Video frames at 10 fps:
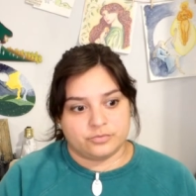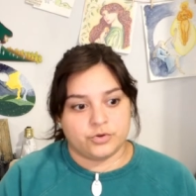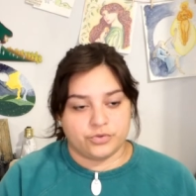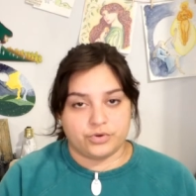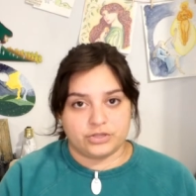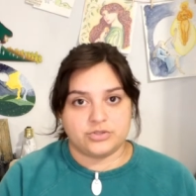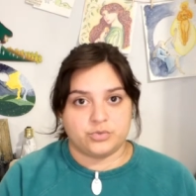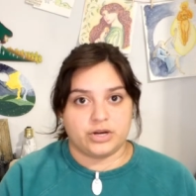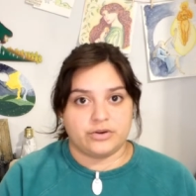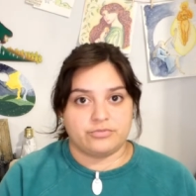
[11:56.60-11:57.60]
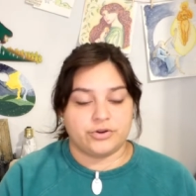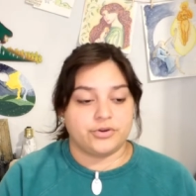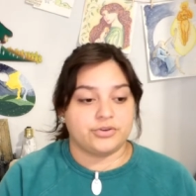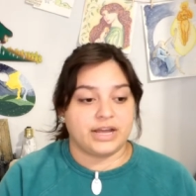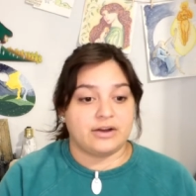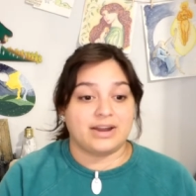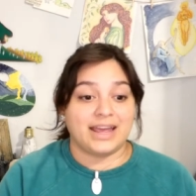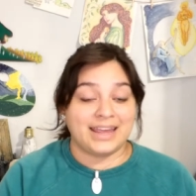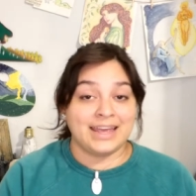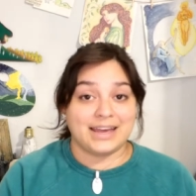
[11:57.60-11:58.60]
for the ring to wear Frodo down.
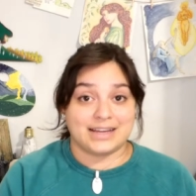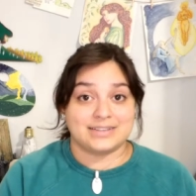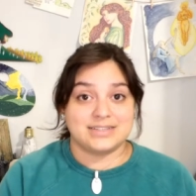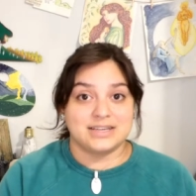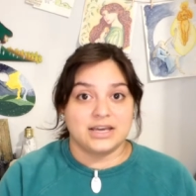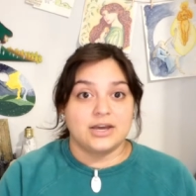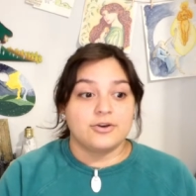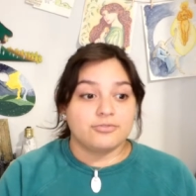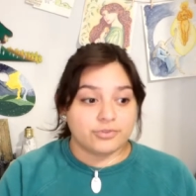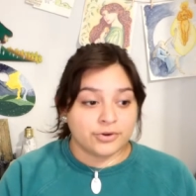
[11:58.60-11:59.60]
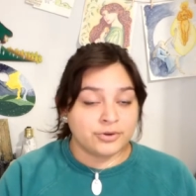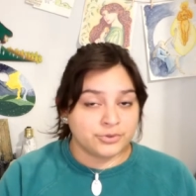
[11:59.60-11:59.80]
And Frodo